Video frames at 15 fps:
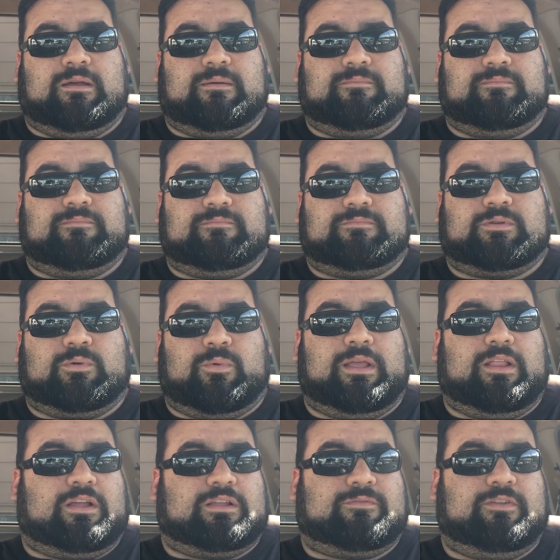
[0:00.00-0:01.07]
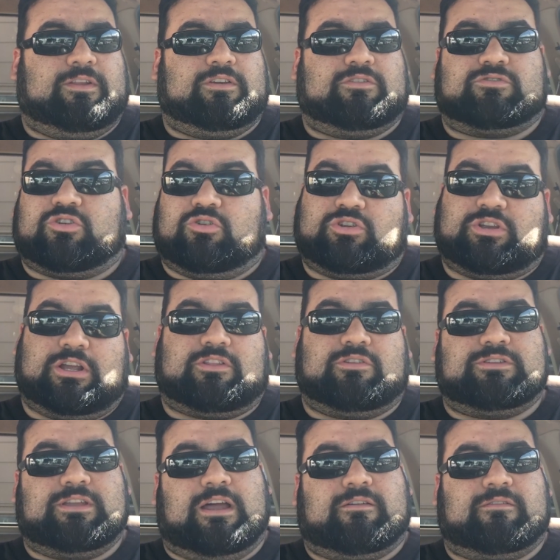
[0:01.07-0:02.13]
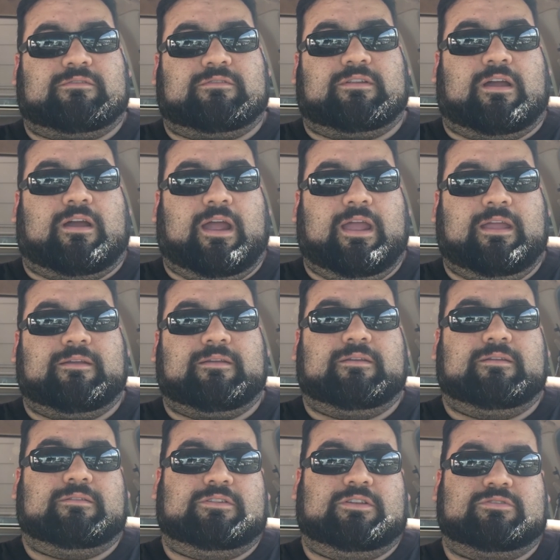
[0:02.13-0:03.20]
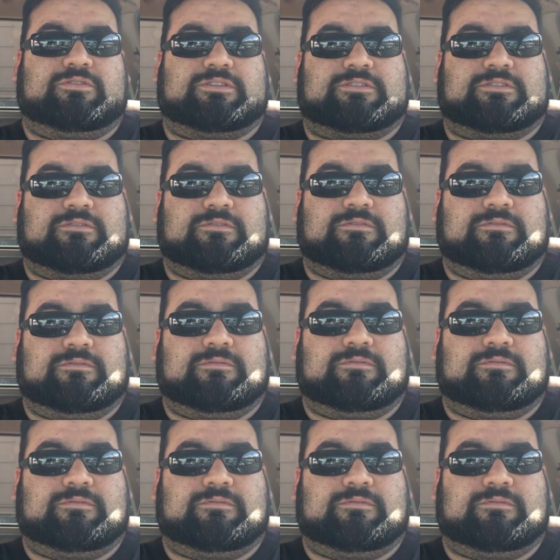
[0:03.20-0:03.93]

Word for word: um, some weight loss videos. Go check those out. All right, deuces.